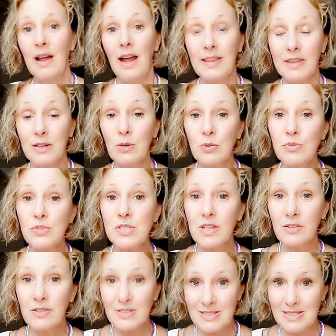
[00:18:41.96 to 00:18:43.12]
And then
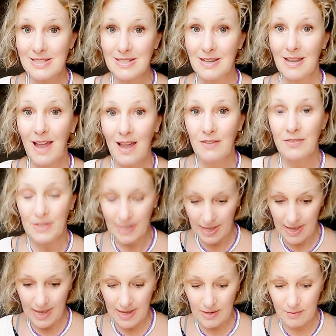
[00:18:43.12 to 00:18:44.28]
also consider having
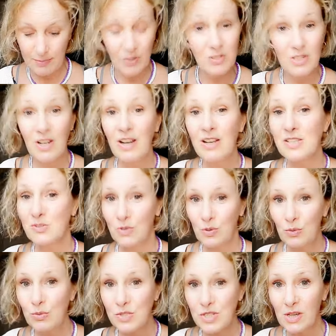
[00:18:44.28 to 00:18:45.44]
a podcast or an
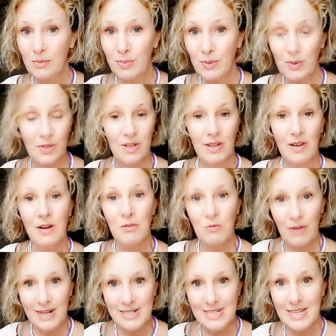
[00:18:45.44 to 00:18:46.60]
audiobook
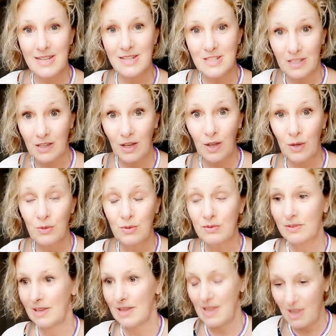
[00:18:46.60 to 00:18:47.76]
ready to go
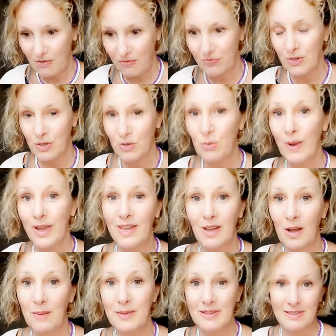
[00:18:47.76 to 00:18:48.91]
if you wake
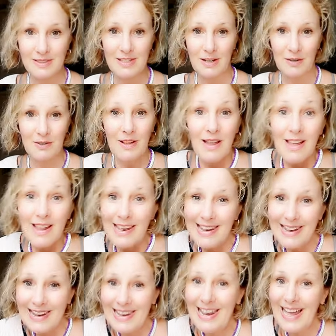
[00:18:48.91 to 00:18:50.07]
up. In, you know,
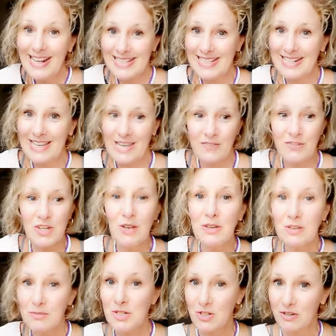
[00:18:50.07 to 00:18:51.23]
latterly, you've done
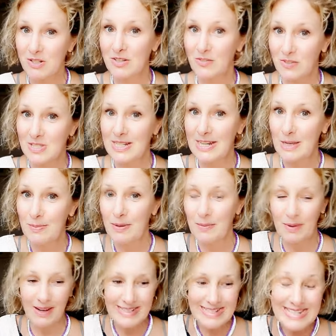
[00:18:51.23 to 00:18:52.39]
the majority of your sleeping,
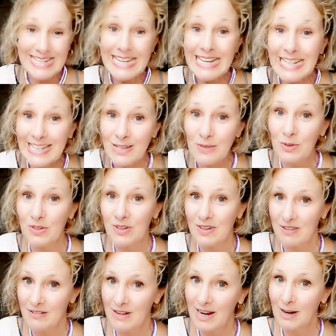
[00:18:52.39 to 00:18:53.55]
but ideally you want
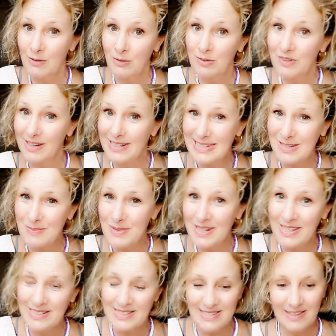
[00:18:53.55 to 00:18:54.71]
another hour or 90
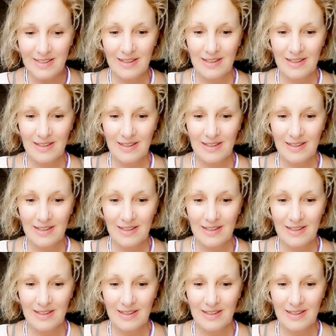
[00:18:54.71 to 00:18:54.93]
minutes.